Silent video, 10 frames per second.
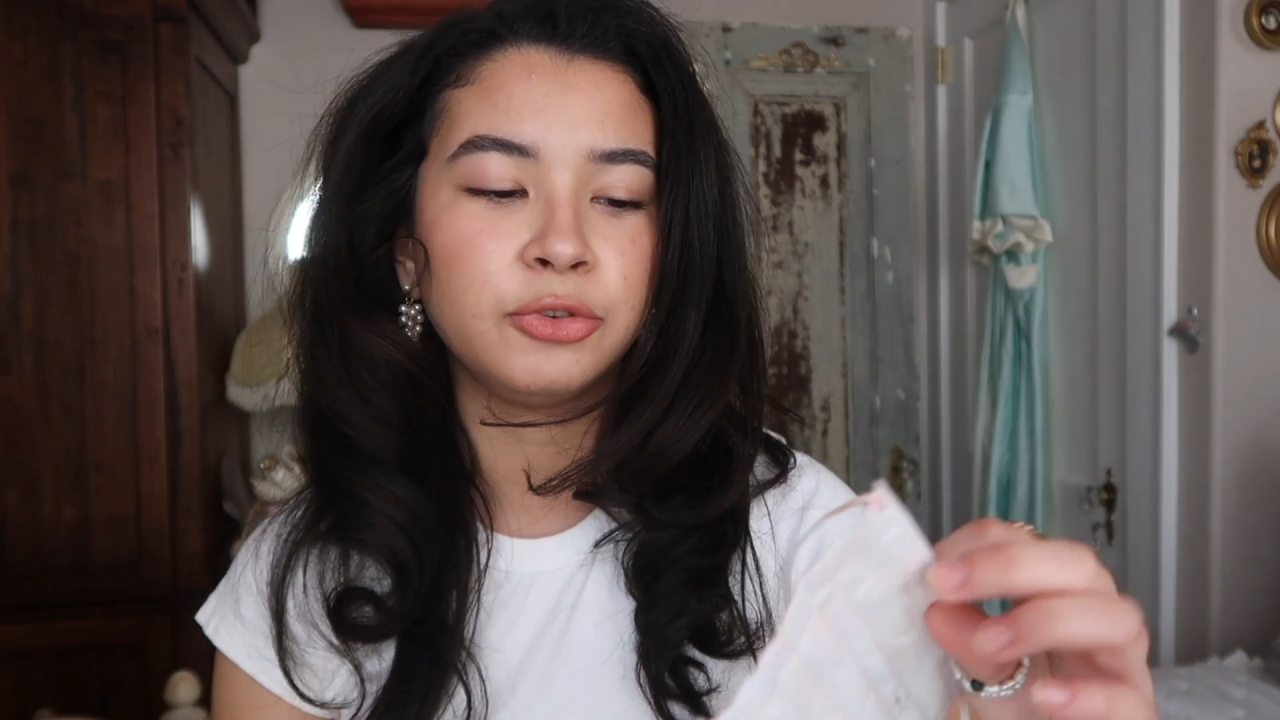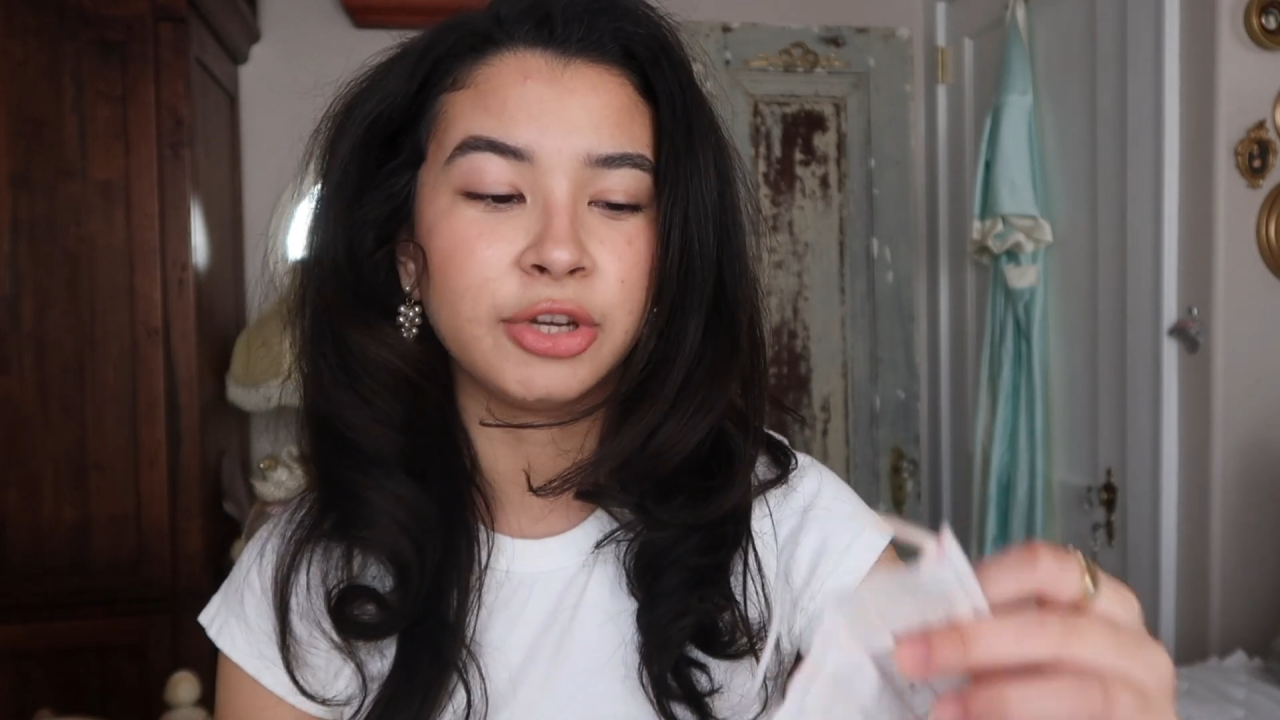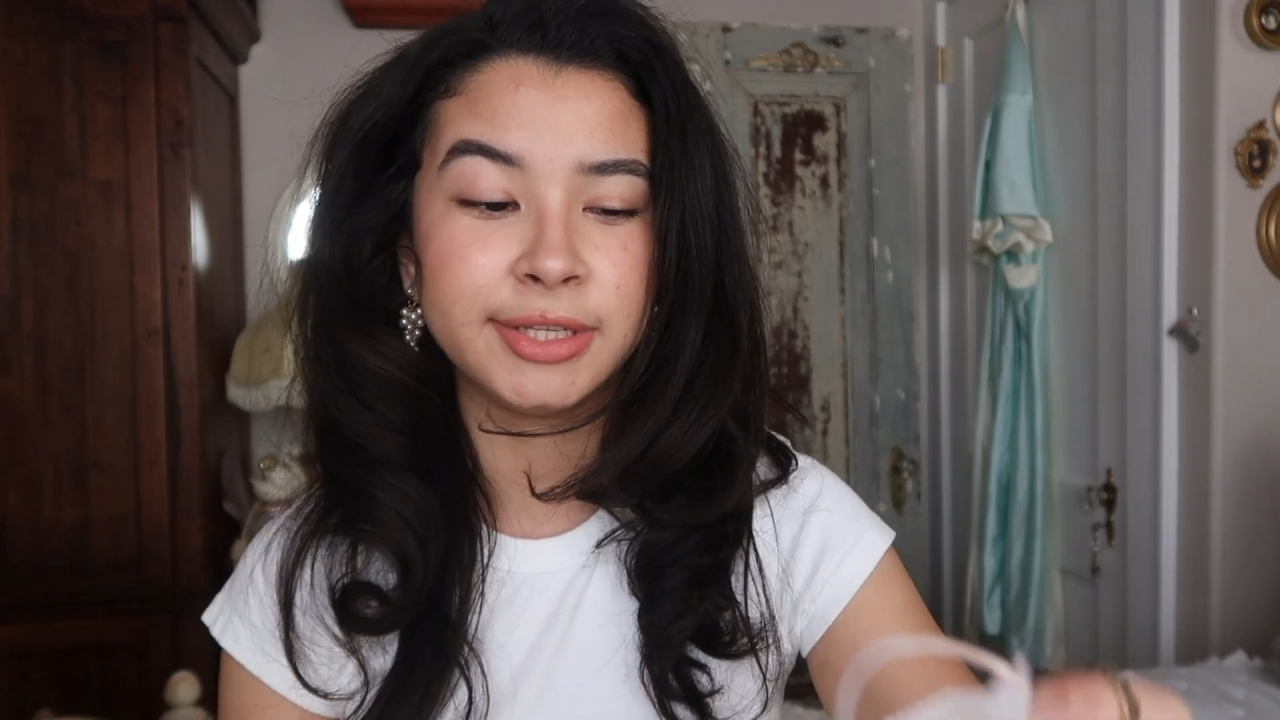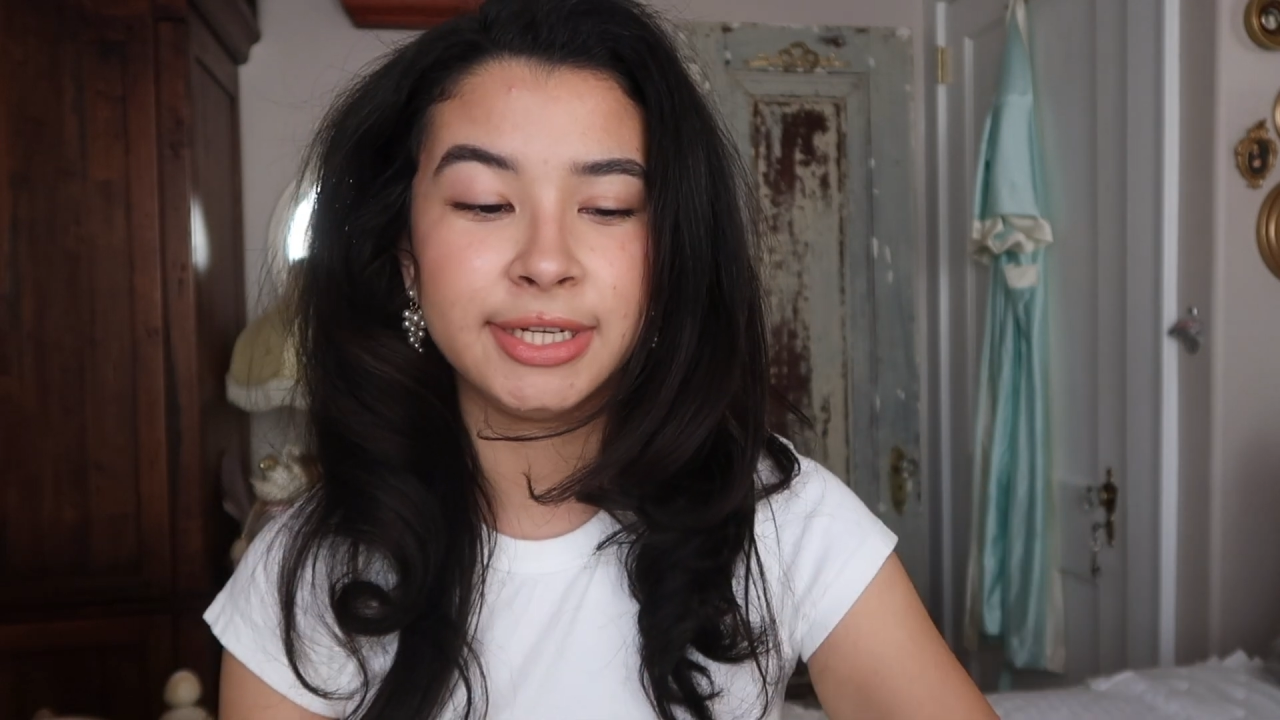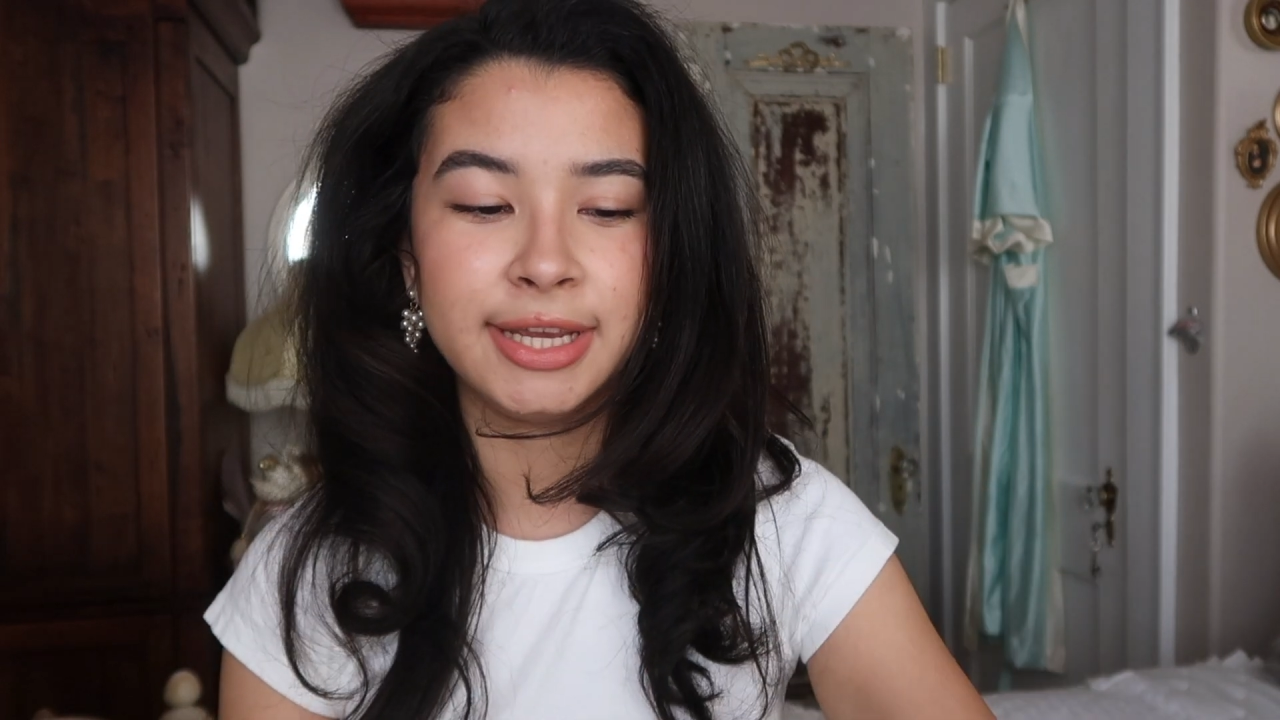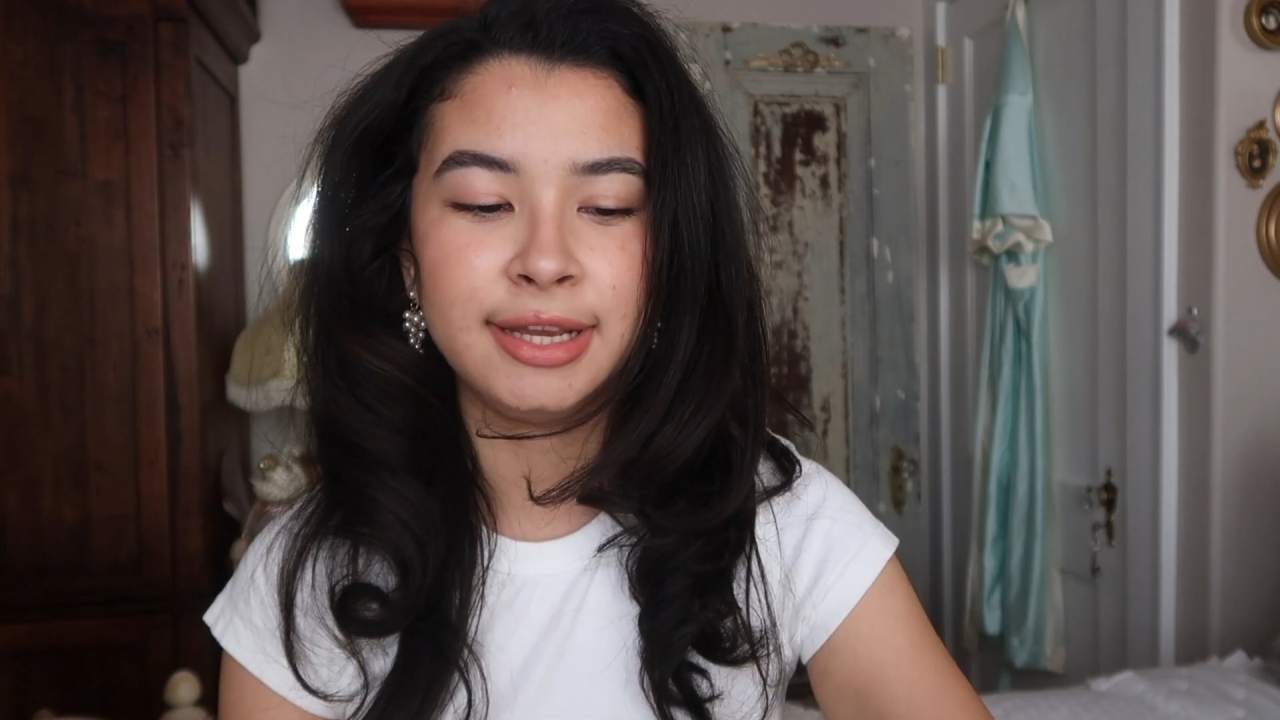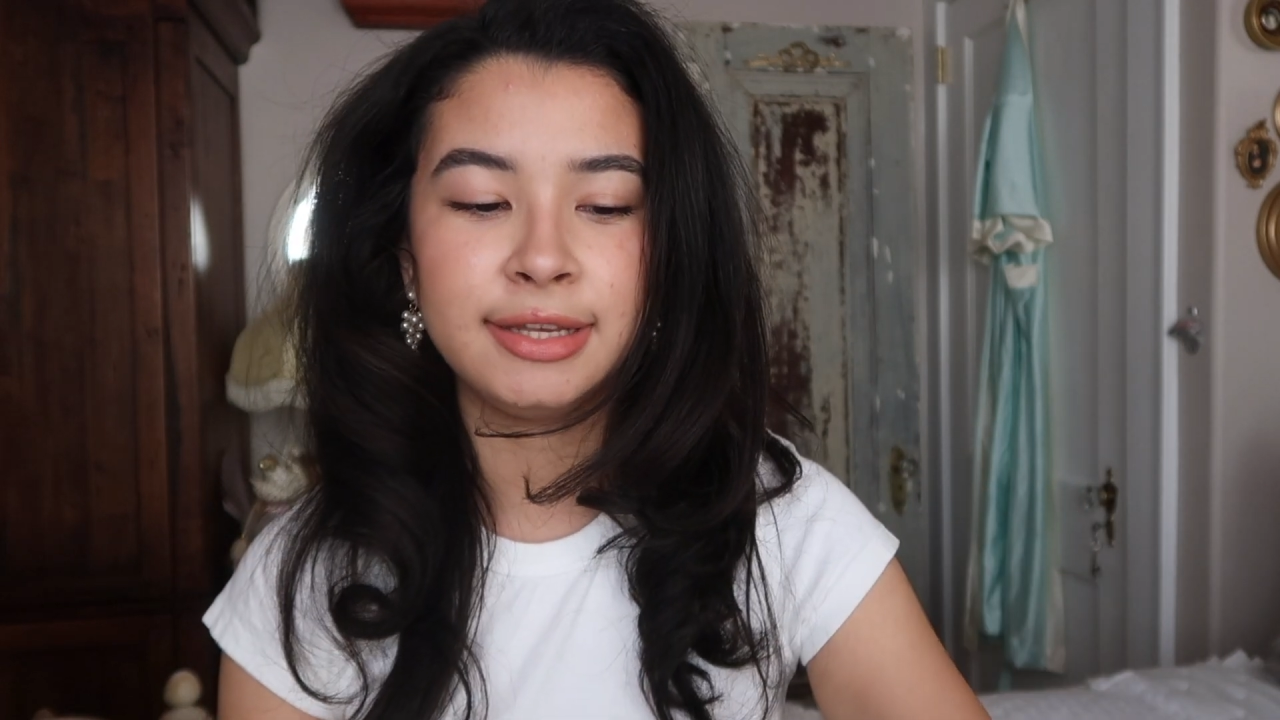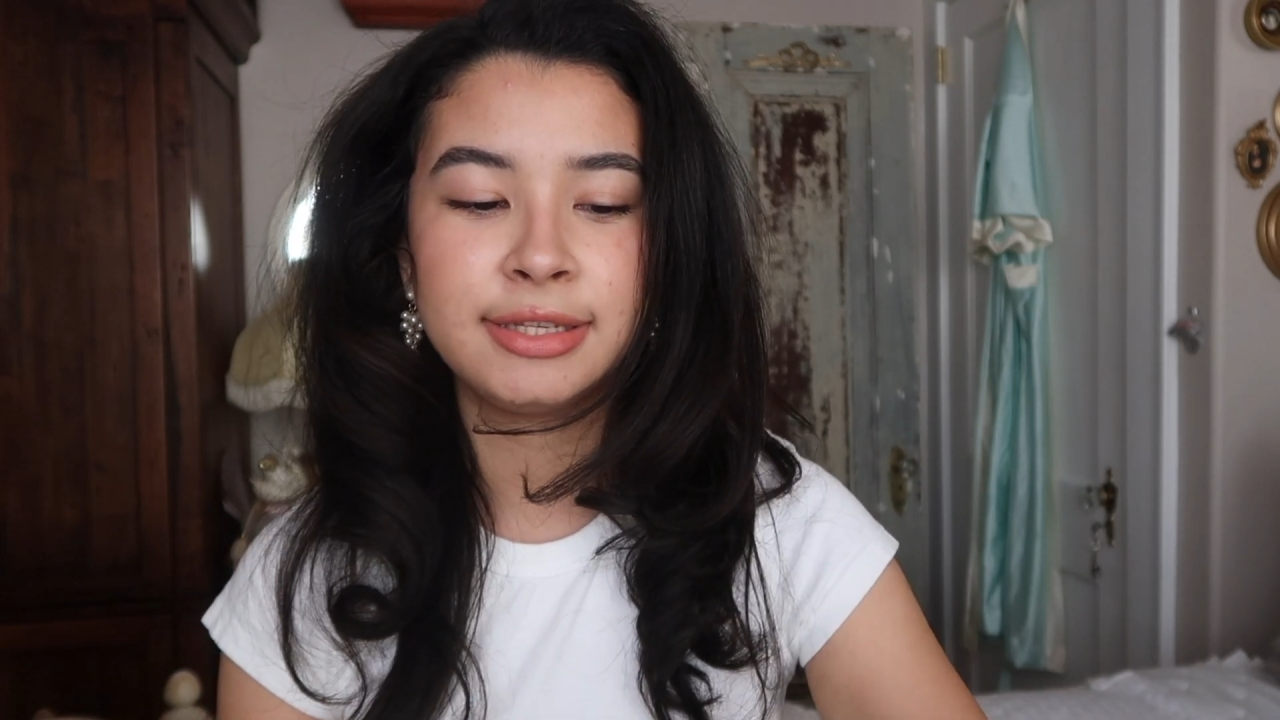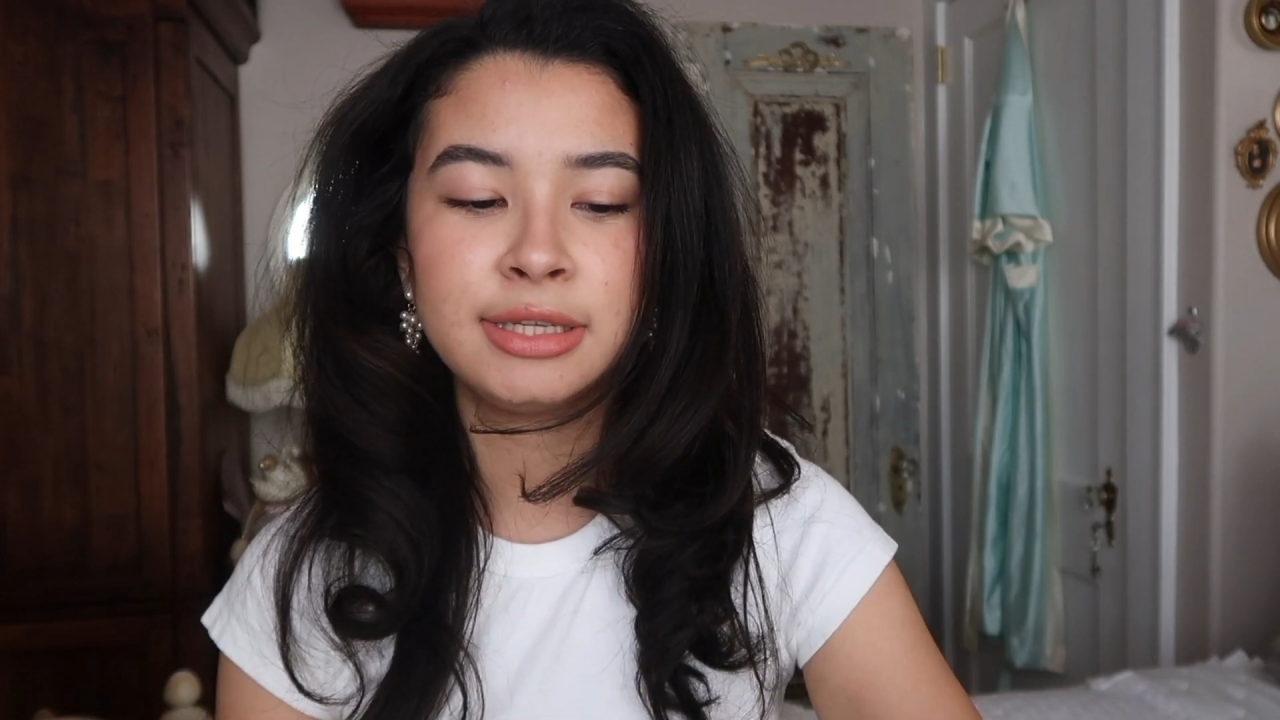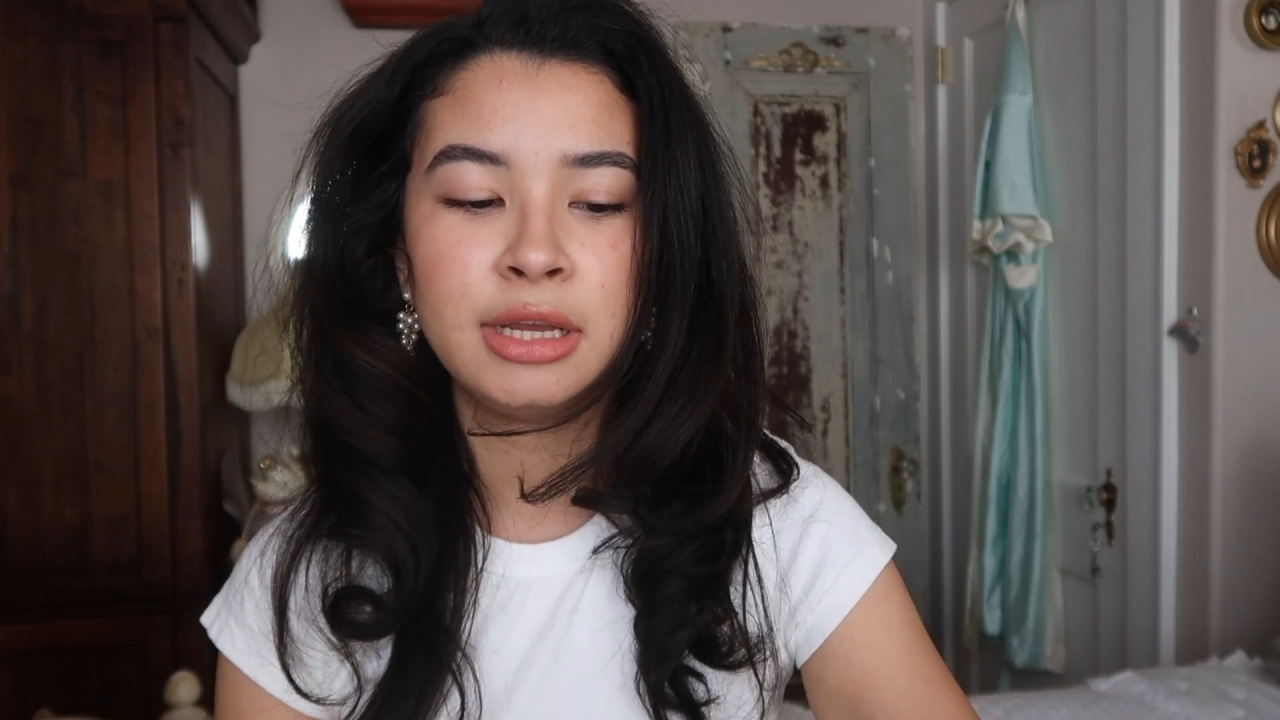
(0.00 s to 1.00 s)
just in
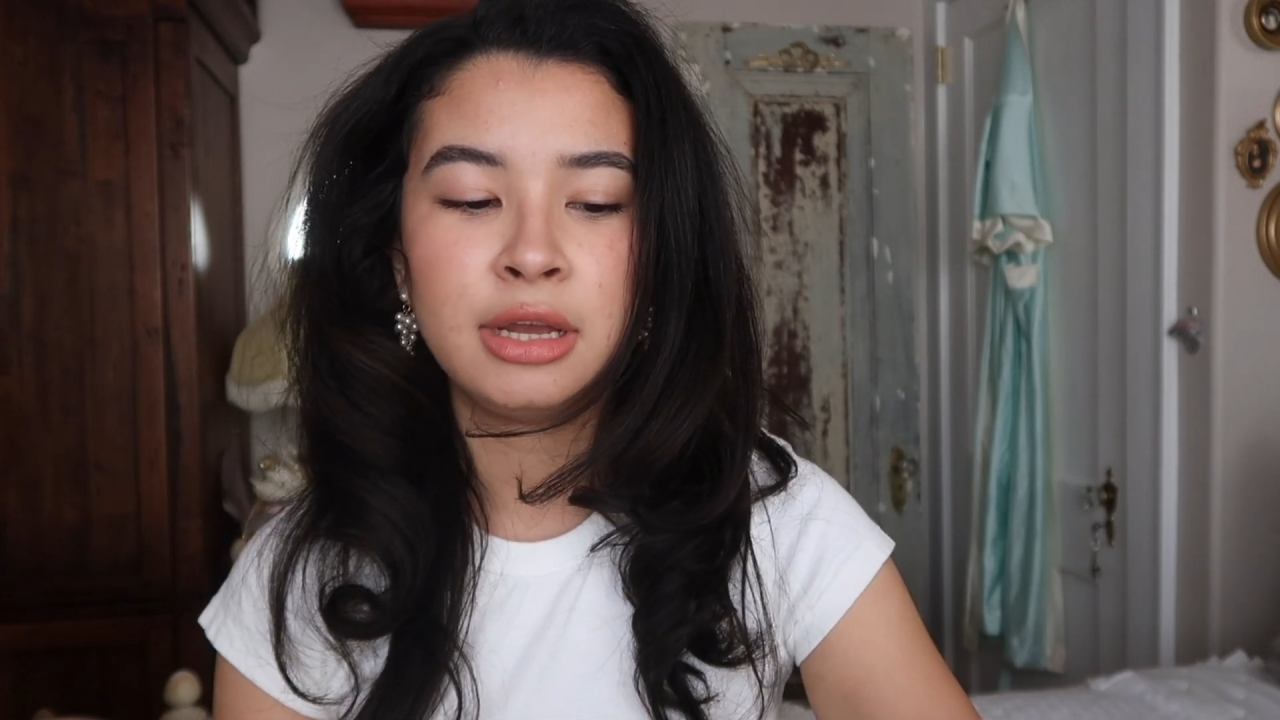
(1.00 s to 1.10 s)
case